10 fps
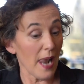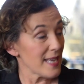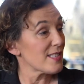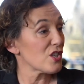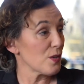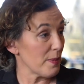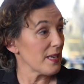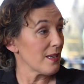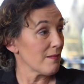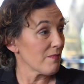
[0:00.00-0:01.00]
placed to
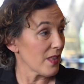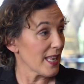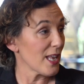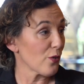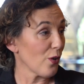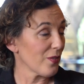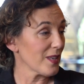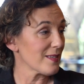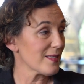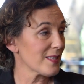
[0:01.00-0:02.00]
be the leader on
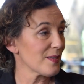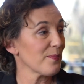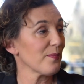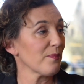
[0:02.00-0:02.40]
this?